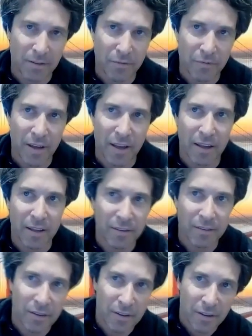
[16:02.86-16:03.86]
the
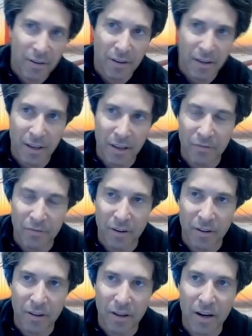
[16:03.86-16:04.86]
Fed, if
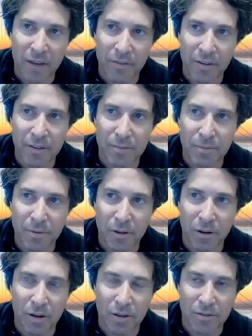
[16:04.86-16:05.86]
a lot of it is
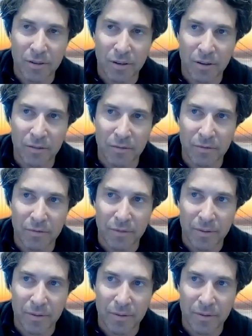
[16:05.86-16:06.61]
because of